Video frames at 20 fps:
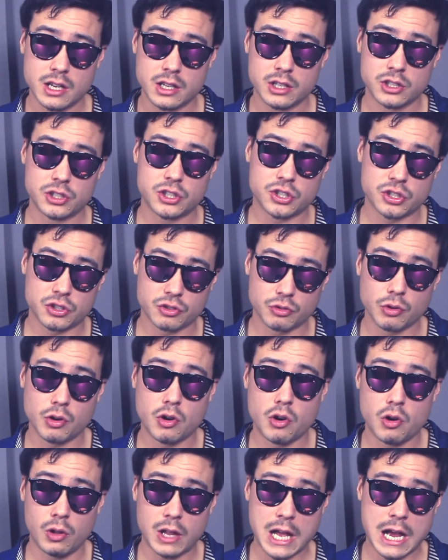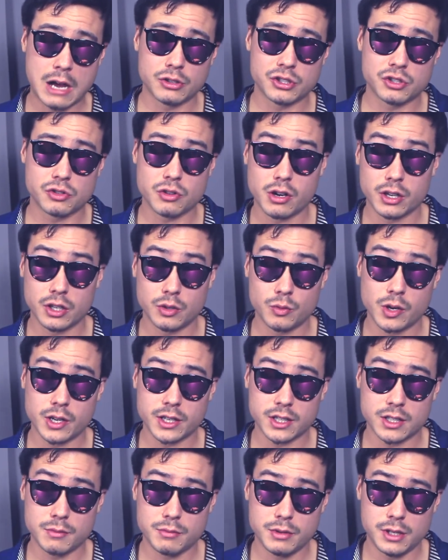scroll how strong you want
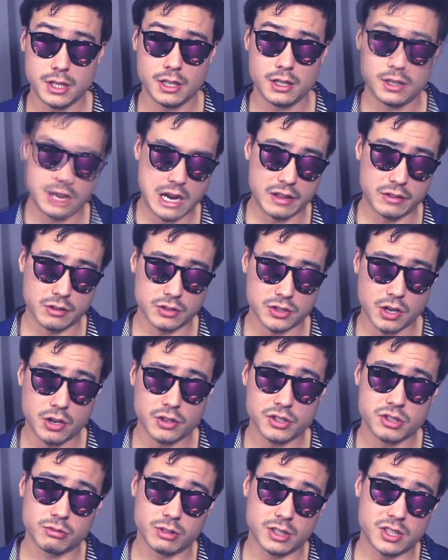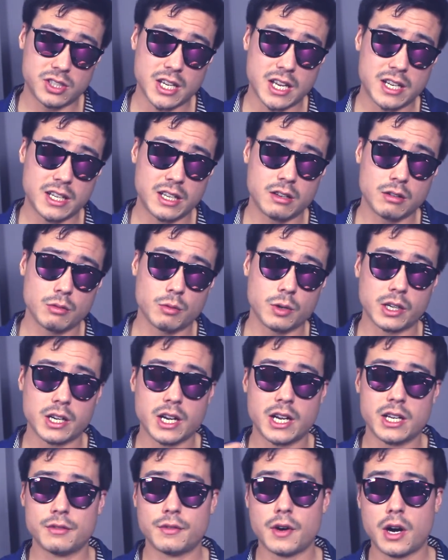it to be. And there's also a setting here where it
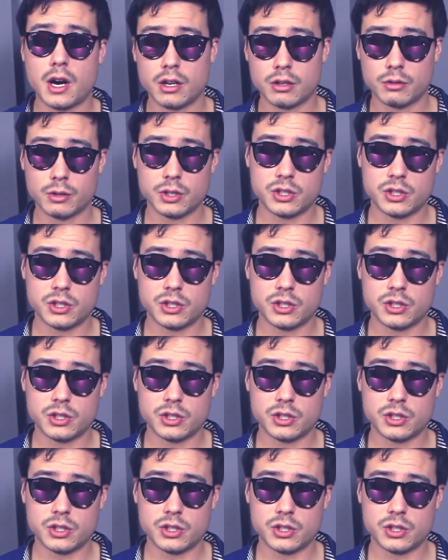kind of auto